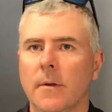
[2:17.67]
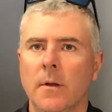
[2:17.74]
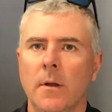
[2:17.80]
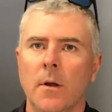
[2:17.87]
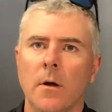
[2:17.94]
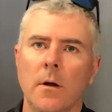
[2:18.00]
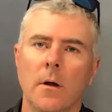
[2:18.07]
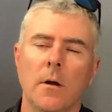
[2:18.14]

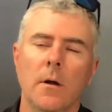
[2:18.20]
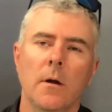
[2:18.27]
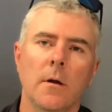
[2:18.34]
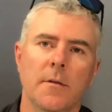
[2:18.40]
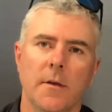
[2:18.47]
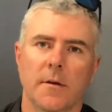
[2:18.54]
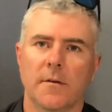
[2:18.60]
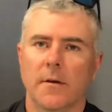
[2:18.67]

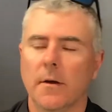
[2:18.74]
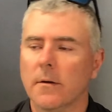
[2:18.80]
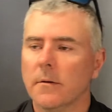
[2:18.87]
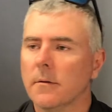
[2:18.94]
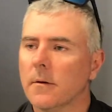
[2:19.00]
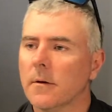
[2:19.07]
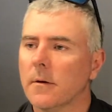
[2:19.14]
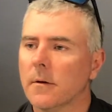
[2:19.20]
I think so.
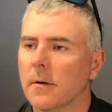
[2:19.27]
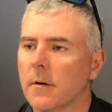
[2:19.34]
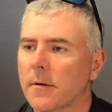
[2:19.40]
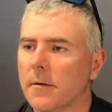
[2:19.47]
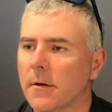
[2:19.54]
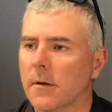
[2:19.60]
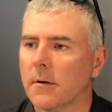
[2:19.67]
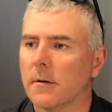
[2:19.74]
I
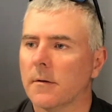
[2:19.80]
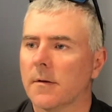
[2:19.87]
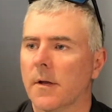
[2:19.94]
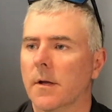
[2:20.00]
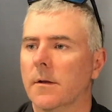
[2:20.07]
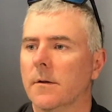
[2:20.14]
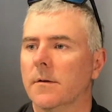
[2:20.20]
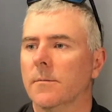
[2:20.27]
think it
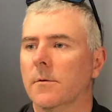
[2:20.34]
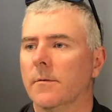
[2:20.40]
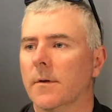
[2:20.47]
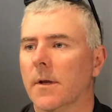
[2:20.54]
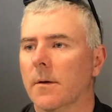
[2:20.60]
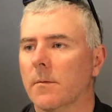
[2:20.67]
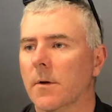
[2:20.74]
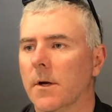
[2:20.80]
slowly is
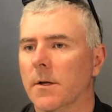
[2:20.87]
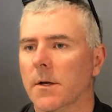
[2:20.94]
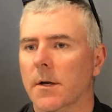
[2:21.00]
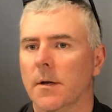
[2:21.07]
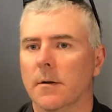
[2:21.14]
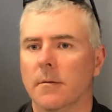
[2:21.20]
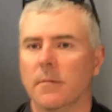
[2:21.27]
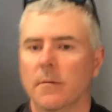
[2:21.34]
moving that way.
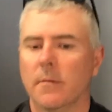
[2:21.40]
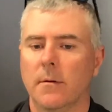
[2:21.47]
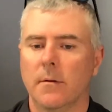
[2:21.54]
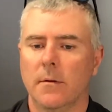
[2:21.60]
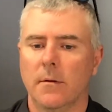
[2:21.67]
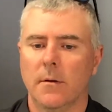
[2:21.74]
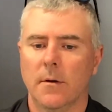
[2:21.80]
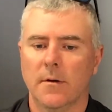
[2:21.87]

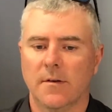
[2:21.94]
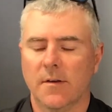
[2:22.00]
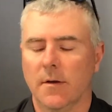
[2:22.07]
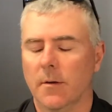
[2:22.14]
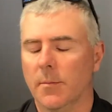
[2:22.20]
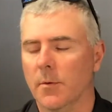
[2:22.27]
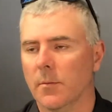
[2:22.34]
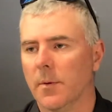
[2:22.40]
As I
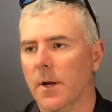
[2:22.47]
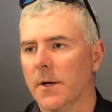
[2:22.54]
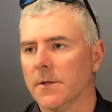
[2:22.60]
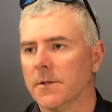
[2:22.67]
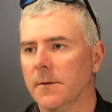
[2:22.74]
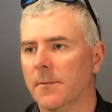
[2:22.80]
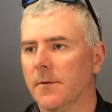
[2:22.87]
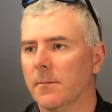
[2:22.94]
said, you build
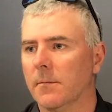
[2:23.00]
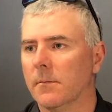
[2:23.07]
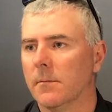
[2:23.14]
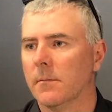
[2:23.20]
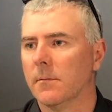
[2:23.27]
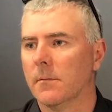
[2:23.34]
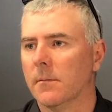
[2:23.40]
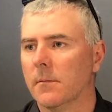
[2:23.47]
partnerships
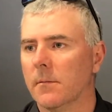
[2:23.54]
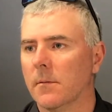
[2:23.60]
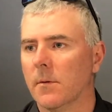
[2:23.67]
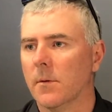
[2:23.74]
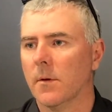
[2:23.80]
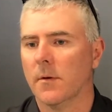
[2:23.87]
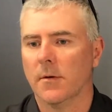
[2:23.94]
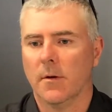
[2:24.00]

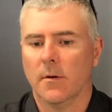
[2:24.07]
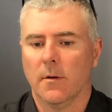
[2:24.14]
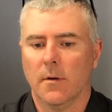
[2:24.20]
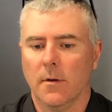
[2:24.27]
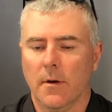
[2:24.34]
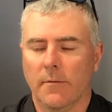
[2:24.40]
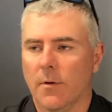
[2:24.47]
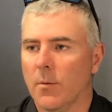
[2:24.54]

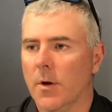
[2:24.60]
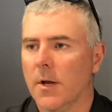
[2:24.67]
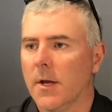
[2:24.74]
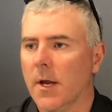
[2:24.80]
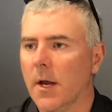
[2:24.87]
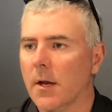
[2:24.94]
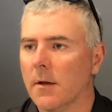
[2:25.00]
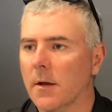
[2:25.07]
everywhere you
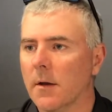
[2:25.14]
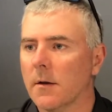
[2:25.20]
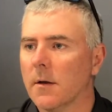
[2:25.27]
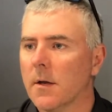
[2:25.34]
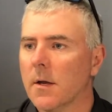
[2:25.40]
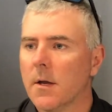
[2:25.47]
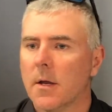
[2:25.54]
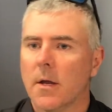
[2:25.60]
can.
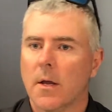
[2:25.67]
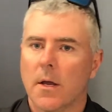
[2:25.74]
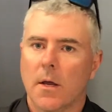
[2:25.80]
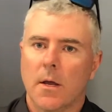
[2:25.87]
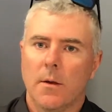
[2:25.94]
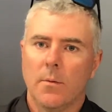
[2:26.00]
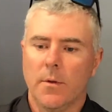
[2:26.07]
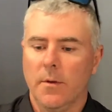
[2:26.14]

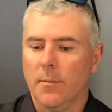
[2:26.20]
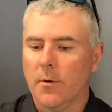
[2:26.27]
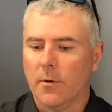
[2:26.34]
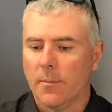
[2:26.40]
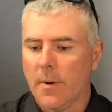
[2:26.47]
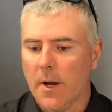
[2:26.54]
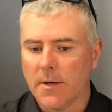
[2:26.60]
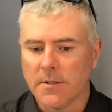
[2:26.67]
Whether you
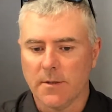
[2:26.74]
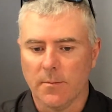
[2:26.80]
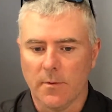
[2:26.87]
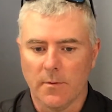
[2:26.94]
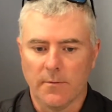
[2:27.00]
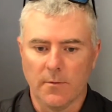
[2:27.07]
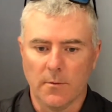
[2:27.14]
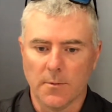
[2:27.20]
build a partnership
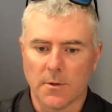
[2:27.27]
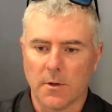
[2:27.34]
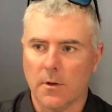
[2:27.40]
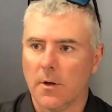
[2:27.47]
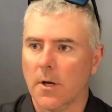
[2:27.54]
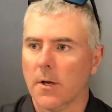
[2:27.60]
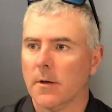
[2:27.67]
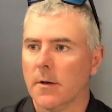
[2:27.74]
with a former
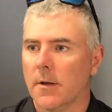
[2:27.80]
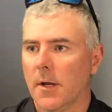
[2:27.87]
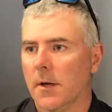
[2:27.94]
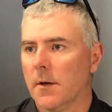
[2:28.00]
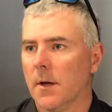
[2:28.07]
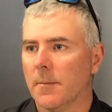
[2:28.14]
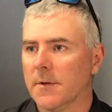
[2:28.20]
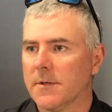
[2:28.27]
client and
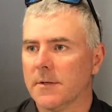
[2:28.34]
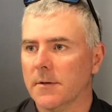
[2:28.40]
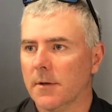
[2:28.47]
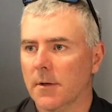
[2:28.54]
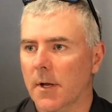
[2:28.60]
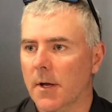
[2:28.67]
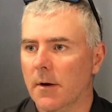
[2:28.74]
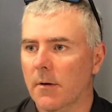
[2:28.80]
they come and see
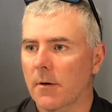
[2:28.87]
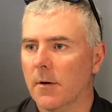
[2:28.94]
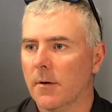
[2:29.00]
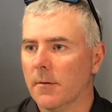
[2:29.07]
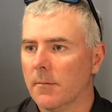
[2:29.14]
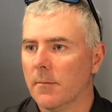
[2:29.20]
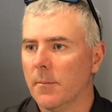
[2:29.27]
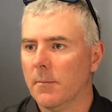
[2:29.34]
you later
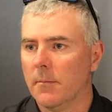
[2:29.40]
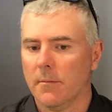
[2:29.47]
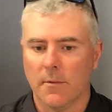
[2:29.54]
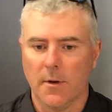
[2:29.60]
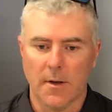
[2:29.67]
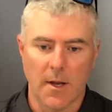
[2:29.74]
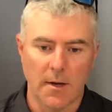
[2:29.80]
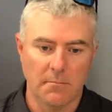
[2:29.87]
on,
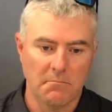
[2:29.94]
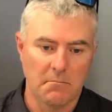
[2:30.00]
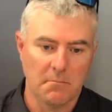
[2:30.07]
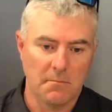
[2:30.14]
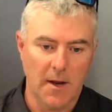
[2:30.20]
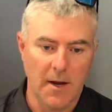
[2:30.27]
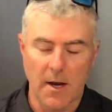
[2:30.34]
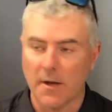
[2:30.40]
and
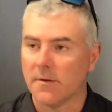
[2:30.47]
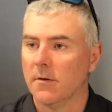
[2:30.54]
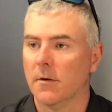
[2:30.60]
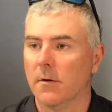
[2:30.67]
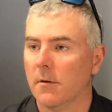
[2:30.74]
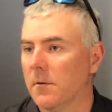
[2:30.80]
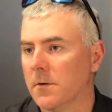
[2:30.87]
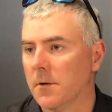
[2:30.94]
they ask you
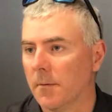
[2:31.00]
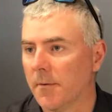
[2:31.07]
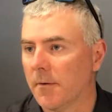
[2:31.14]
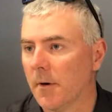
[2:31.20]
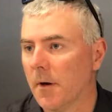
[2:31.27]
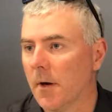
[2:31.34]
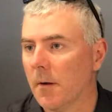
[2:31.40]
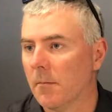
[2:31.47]
to do the job
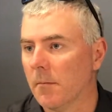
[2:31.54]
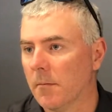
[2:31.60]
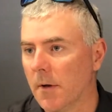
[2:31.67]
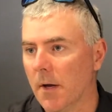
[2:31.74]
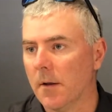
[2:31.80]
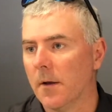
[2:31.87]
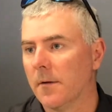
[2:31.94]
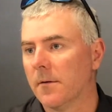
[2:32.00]
straight up.
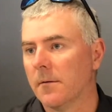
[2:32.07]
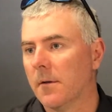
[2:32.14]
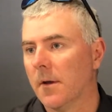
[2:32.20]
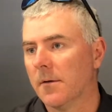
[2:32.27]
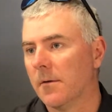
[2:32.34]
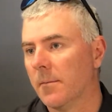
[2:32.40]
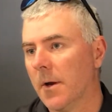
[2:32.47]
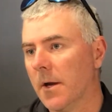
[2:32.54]
That's
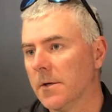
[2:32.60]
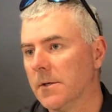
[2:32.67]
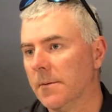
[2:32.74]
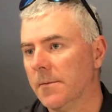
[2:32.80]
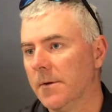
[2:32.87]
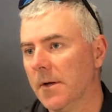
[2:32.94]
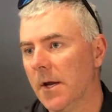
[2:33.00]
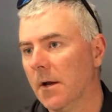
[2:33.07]
the
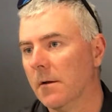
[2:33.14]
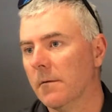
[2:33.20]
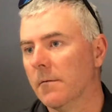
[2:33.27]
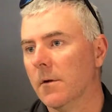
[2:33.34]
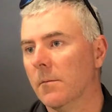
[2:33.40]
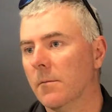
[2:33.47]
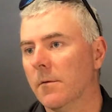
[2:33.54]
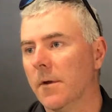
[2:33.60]
partnerships you can
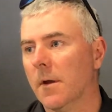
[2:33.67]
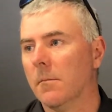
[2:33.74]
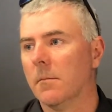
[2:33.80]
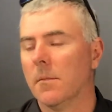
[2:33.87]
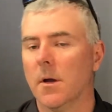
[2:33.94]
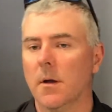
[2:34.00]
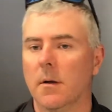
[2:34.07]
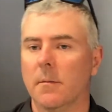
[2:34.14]
develop with them.
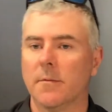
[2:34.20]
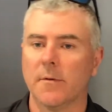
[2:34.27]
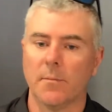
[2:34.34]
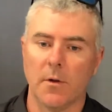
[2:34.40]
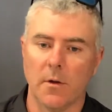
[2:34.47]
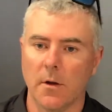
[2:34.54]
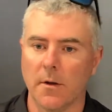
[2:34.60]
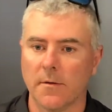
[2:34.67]

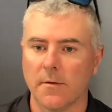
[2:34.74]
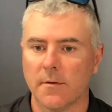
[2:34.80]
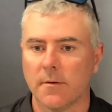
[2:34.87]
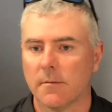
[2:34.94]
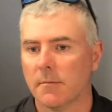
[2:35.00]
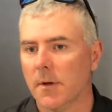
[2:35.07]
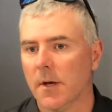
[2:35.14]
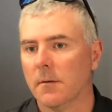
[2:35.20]

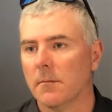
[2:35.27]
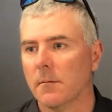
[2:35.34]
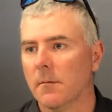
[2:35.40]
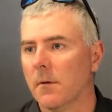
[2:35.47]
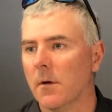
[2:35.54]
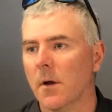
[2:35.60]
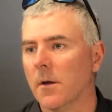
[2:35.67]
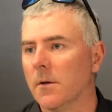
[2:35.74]
Suppliers, I
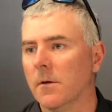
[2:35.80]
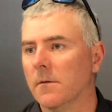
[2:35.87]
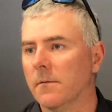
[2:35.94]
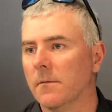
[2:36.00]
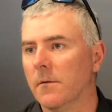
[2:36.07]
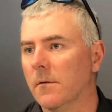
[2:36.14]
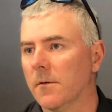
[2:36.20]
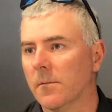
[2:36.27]
only use
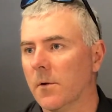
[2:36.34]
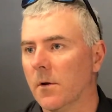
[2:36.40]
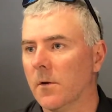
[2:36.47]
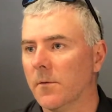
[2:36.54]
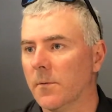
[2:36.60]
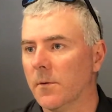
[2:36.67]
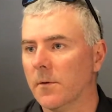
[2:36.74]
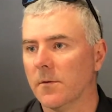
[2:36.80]
a few
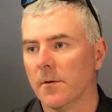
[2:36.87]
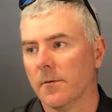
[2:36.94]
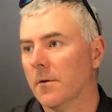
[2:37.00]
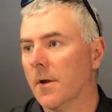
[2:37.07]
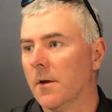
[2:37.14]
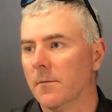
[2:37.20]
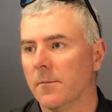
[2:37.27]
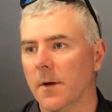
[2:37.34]
suppliers because I've
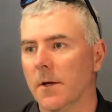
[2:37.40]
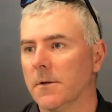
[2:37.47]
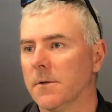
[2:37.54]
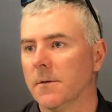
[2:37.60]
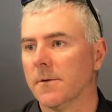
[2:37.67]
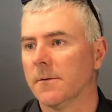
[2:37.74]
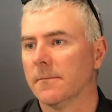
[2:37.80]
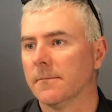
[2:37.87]
got those
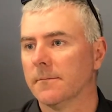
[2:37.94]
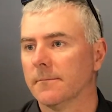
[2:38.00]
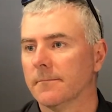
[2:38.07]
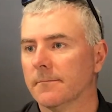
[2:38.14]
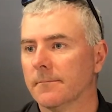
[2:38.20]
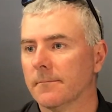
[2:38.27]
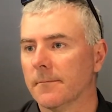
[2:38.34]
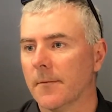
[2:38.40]
partnerships.
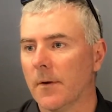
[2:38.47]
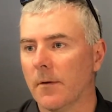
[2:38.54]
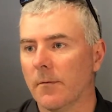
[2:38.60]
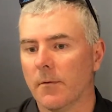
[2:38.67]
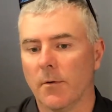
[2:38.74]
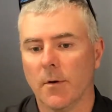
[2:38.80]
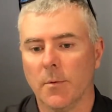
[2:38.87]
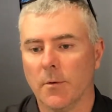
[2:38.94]

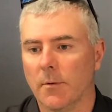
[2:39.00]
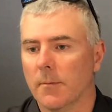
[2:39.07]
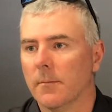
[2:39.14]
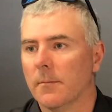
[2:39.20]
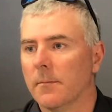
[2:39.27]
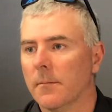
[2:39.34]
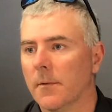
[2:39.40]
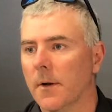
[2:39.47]
I've already built
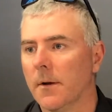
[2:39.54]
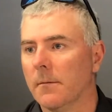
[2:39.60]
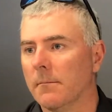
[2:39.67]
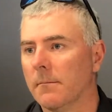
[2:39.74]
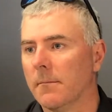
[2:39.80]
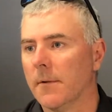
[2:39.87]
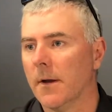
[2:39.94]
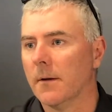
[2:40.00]
them, and
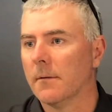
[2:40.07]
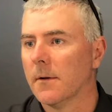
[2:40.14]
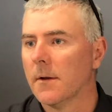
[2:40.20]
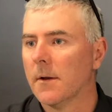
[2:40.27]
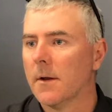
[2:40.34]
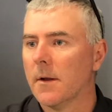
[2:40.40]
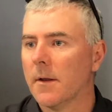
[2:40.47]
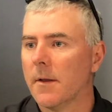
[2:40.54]

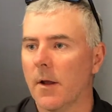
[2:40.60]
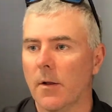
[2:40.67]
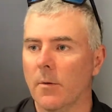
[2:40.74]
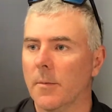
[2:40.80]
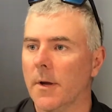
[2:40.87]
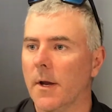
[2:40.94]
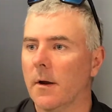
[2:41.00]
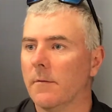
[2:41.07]
they'll
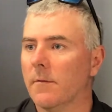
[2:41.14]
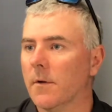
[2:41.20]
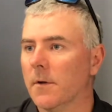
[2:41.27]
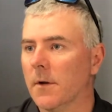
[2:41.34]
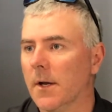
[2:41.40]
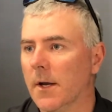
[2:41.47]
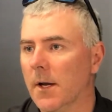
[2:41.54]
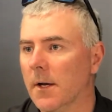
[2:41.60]
help me out if I
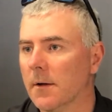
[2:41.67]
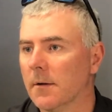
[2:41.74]
need a hand.